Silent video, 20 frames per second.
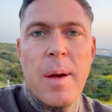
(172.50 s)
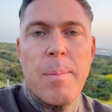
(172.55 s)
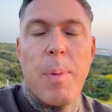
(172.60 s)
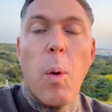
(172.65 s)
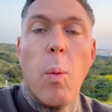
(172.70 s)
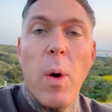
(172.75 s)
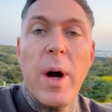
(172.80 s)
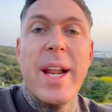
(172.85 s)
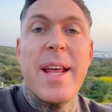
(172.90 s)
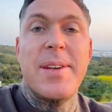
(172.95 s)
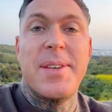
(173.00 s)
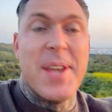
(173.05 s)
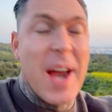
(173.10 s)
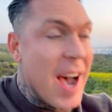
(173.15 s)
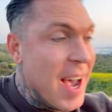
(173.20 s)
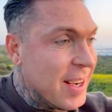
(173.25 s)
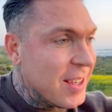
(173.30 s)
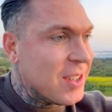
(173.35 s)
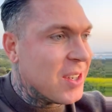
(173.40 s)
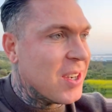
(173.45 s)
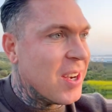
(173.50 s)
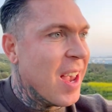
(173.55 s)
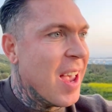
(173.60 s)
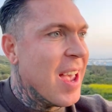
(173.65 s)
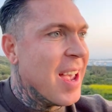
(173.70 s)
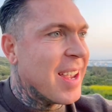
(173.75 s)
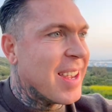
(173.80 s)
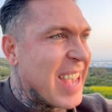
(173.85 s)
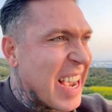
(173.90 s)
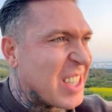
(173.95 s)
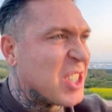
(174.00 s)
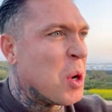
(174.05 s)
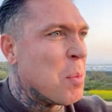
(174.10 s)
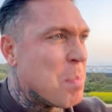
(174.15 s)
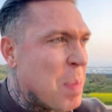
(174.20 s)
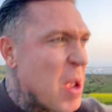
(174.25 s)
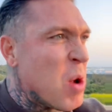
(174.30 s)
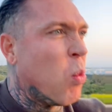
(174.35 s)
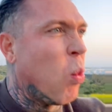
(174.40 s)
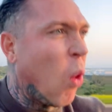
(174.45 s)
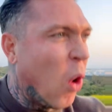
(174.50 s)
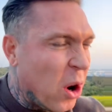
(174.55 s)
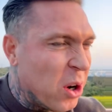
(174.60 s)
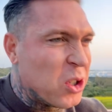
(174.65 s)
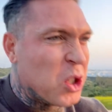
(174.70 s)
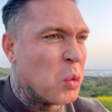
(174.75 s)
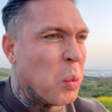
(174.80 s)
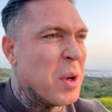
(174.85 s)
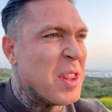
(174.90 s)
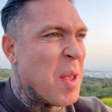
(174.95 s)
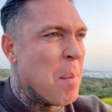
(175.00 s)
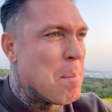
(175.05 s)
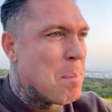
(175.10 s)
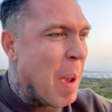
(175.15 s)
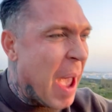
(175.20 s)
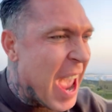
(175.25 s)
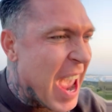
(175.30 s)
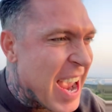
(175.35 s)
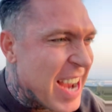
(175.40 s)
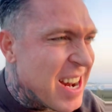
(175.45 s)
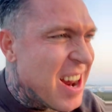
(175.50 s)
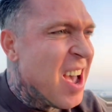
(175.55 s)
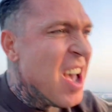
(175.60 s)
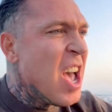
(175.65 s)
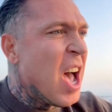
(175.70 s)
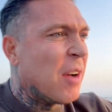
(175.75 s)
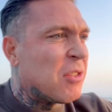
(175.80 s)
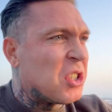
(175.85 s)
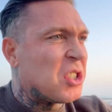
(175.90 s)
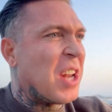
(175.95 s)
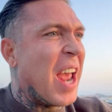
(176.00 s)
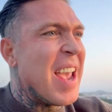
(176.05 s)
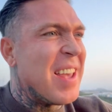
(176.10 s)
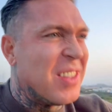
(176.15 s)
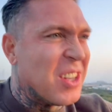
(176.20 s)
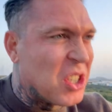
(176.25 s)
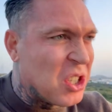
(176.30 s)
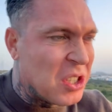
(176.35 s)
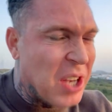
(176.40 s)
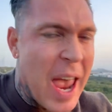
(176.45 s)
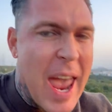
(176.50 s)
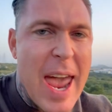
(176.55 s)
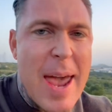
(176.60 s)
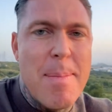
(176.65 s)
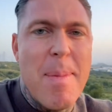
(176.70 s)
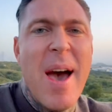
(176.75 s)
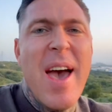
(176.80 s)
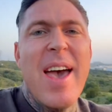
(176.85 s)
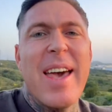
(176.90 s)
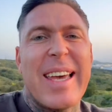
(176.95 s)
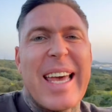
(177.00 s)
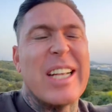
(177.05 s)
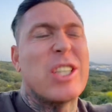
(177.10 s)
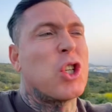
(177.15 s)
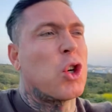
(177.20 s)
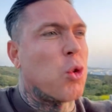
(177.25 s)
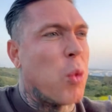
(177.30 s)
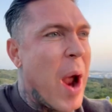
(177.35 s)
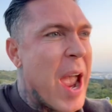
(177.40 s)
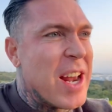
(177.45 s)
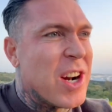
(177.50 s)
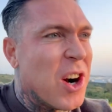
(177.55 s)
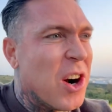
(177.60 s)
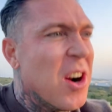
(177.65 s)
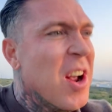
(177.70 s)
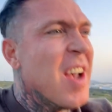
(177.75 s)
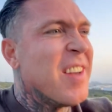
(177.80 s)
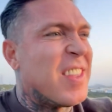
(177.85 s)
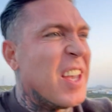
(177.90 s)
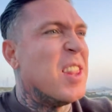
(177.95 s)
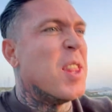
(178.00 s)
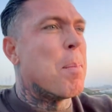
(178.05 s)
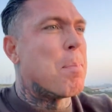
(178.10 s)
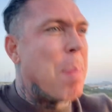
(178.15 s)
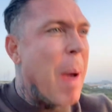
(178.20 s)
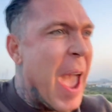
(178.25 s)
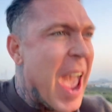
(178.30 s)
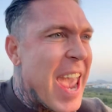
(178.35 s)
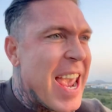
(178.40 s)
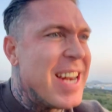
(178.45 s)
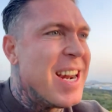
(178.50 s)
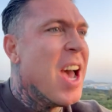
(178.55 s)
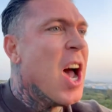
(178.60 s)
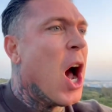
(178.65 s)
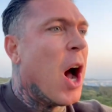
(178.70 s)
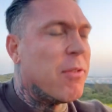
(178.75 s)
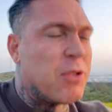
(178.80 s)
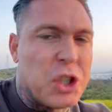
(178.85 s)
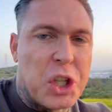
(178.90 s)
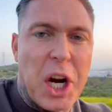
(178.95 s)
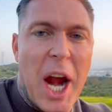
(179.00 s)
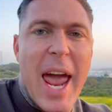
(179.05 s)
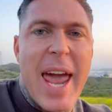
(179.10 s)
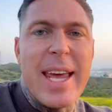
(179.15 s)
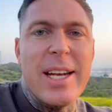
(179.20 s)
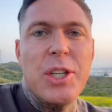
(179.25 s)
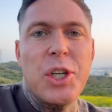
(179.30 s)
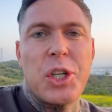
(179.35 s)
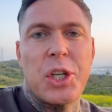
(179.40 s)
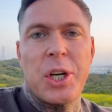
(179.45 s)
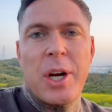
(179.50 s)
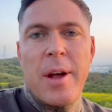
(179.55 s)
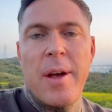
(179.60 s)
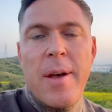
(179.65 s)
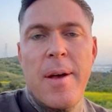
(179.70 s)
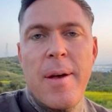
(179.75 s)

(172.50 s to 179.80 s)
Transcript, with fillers: But when it does, get to be worse when the pain of staying the same gets greater than the pain of change,